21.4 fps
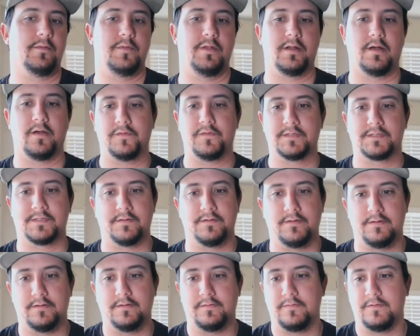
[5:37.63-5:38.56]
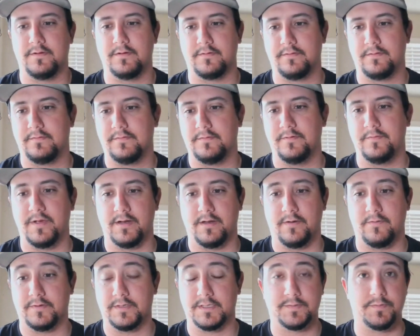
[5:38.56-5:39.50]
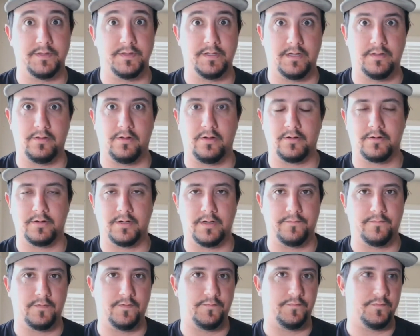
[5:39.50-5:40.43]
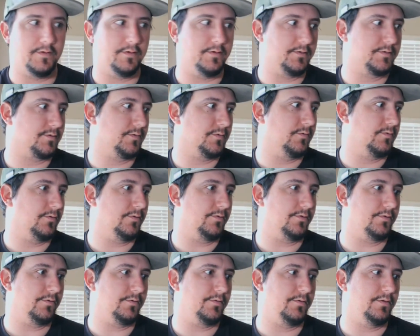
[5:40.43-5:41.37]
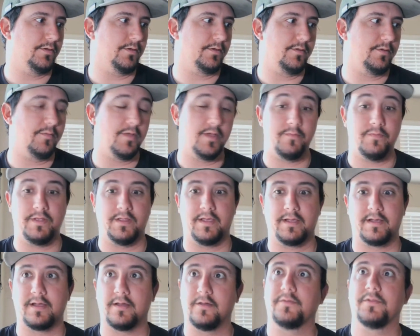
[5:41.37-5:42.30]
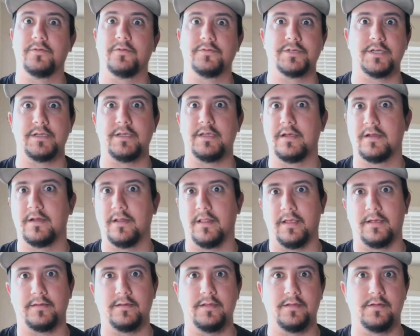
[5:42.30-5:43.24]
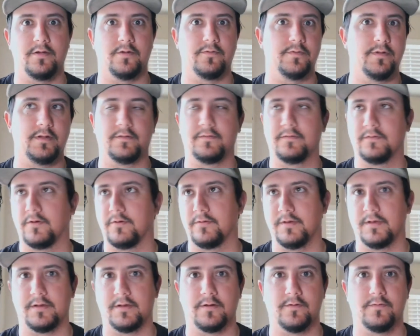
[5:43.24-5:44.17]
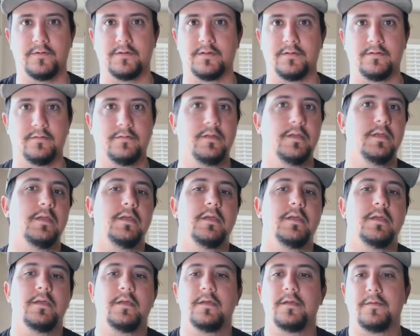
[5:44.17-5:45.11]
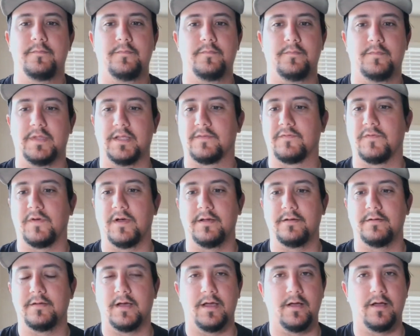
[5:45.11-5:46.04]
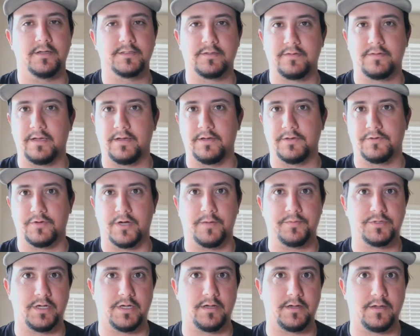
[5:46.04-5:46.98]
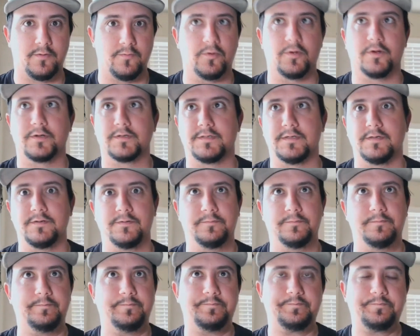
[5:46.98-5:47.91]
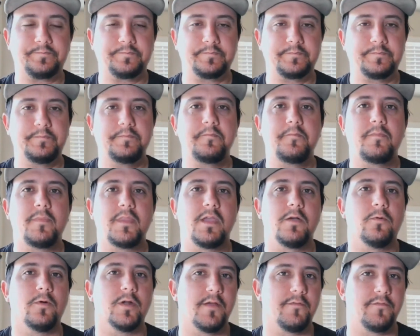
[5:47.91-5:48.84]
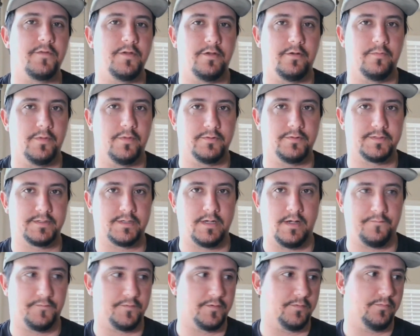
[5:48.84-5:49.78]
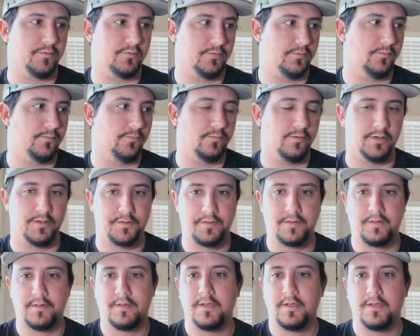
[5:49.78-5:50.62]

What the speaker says: Obviously, you may not want to spend that long on every fish, or, you may be like, I don't throw shaky head at like Nico rig, throw the Nico rig then. That's fine. I also think a drop shot can work too, whatever you're most comfortable with.